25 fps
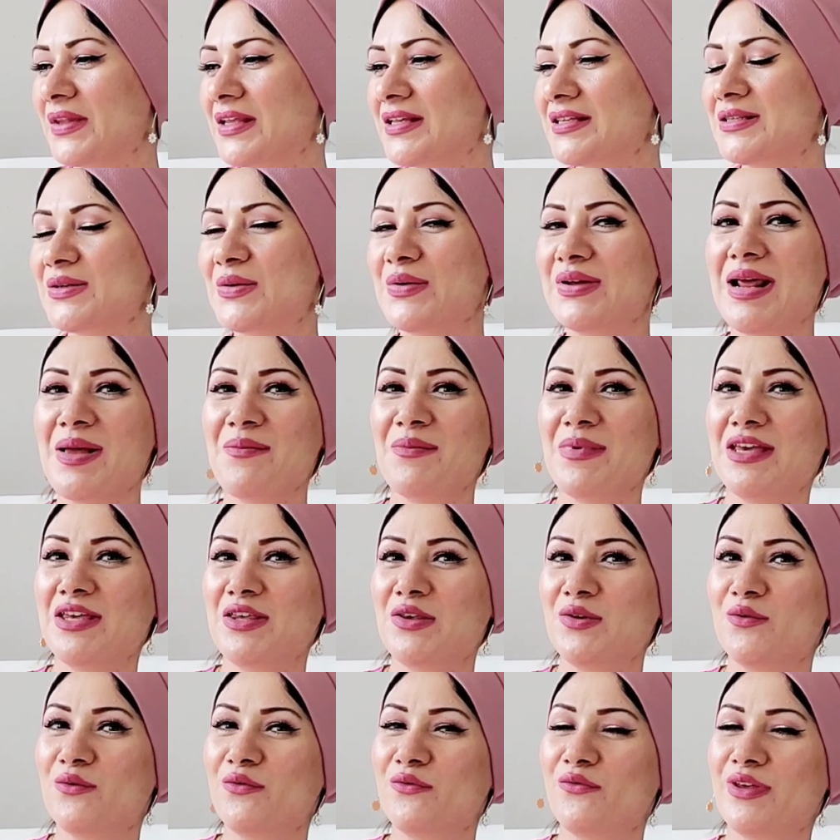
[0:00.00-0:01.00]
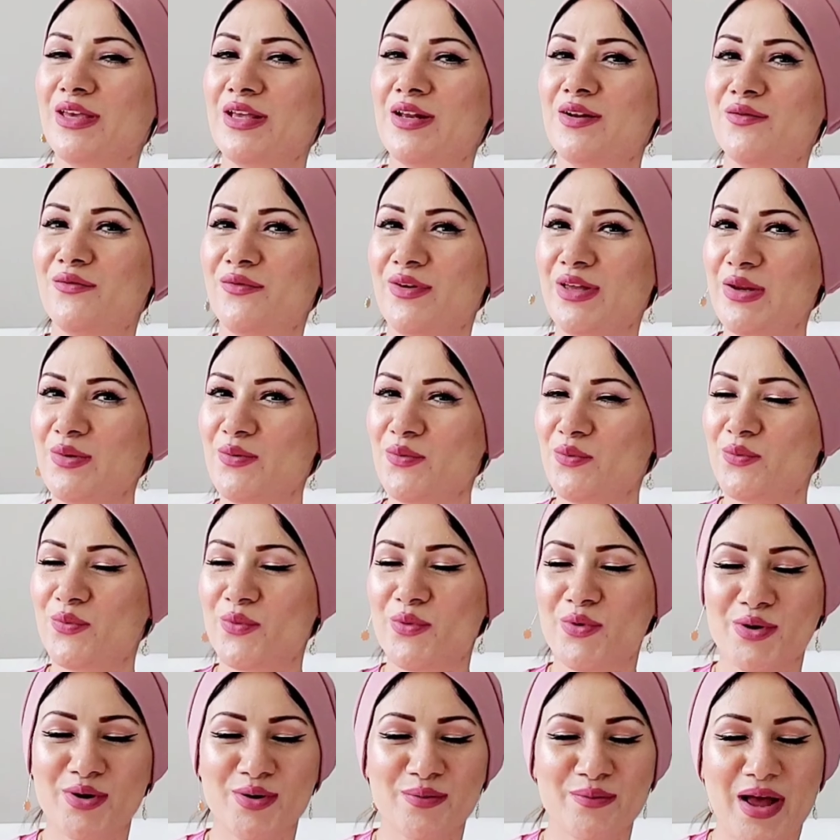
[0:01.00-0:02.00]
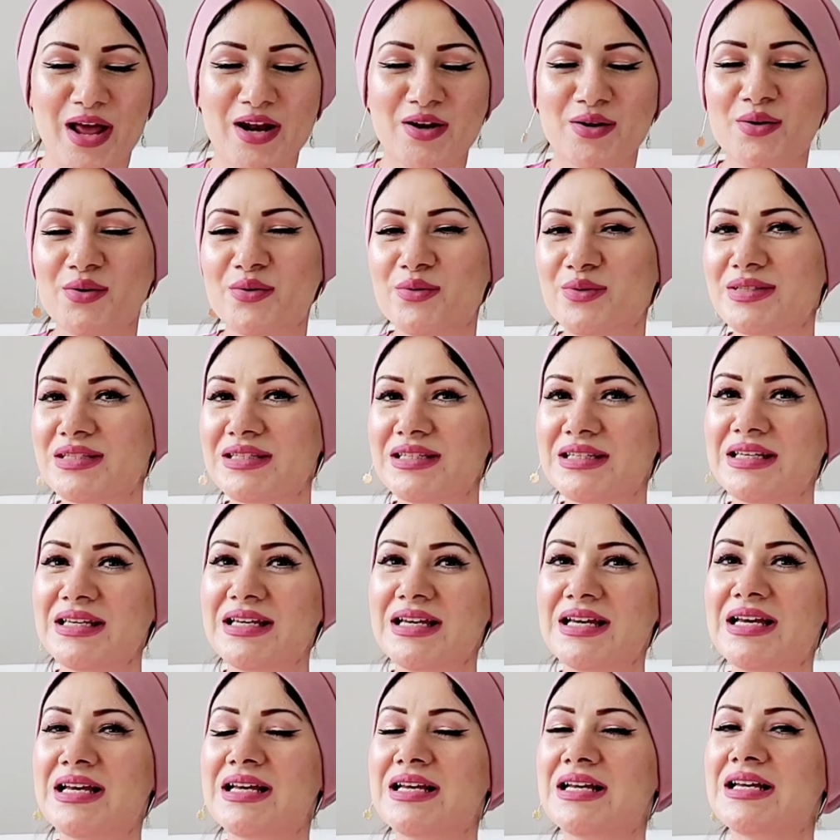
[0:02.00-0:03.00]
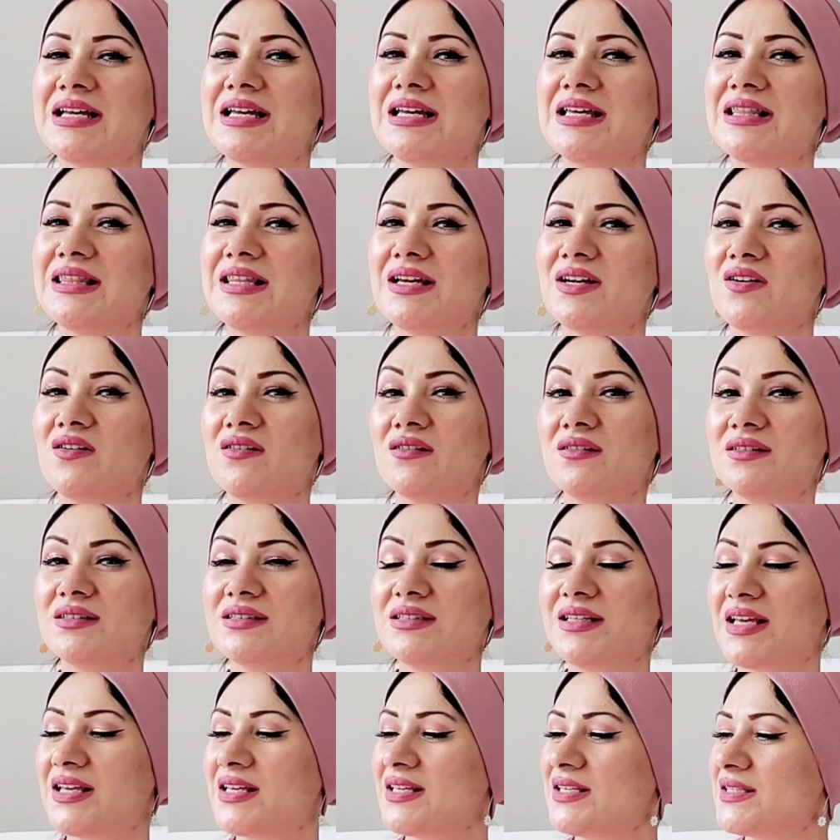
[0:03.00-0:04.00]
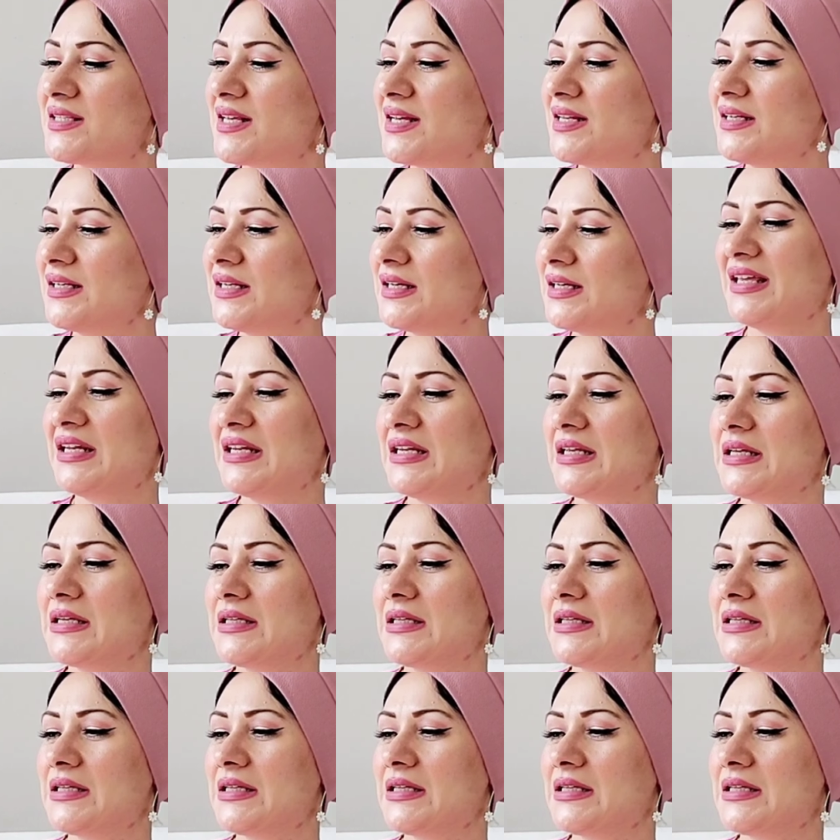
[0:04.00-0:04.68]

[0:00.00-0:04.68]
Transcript: it's gonna make you feel very warm and cozy in the cold days and nights.